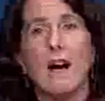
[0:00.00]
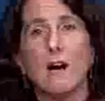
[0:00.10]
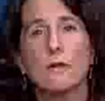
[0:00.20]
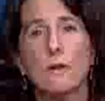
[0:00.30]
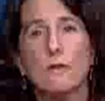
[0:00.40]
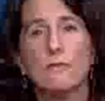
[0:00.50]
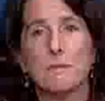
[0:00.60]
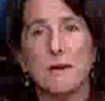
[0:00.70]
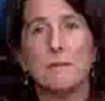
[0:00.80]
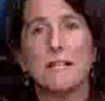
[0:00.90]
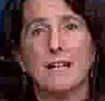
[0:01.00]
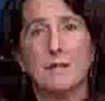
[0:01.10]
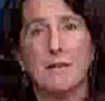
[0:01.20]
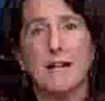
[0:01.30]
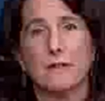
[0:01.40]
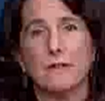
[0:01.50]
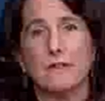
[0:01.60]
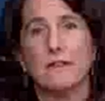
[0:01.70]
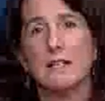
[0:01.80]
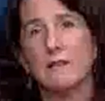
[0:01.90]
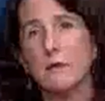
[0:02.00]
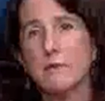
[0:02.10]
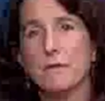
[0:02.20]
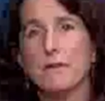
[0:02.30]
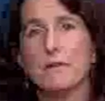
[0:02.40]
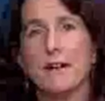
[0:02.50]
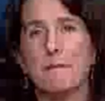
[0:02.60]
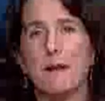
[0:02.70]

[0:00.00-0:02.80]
Our goal for Public Health Matters is to give you a program